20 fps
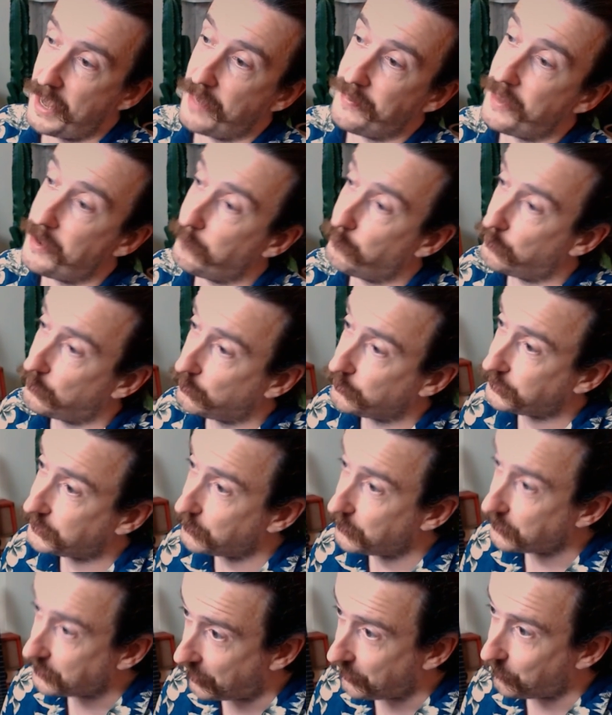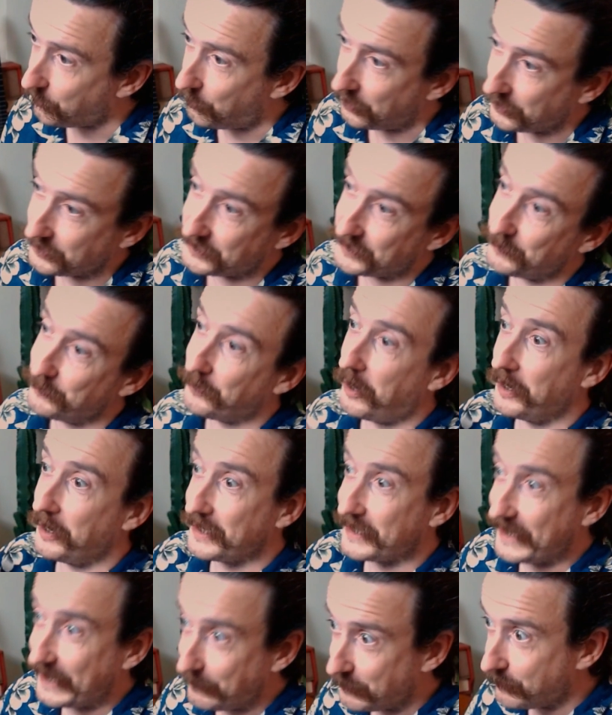then we'll do another one. So we'll kind of
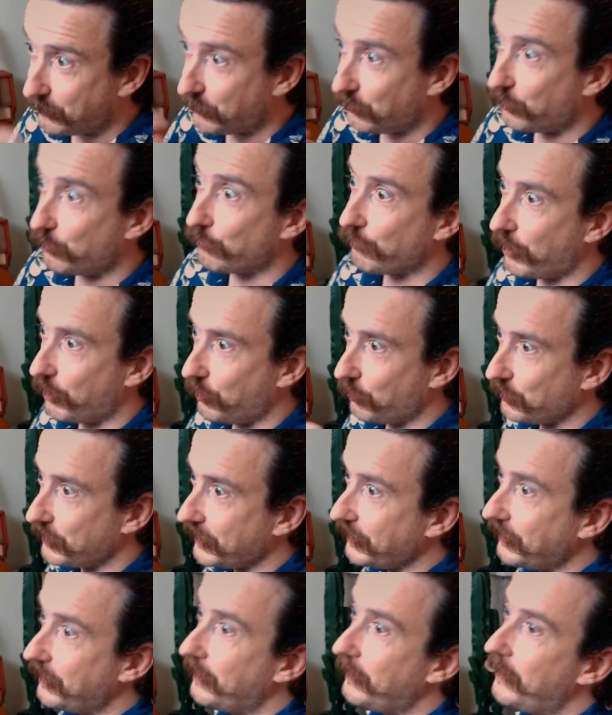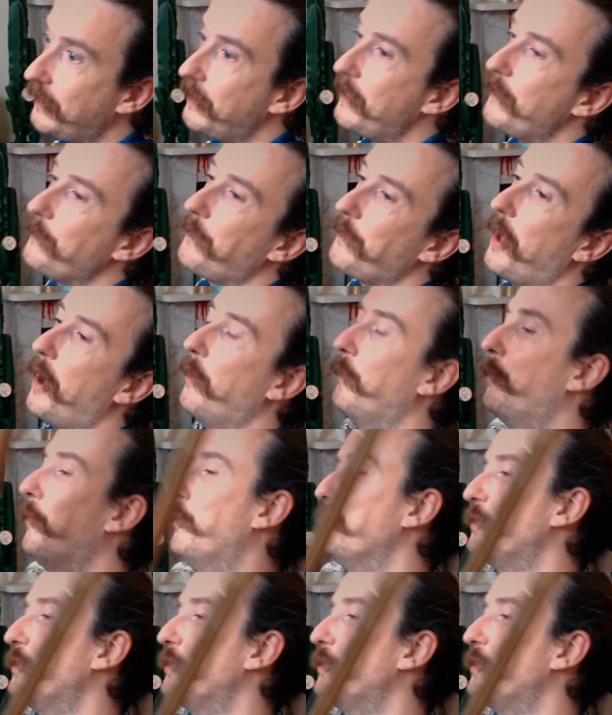keep the ball rolling, which would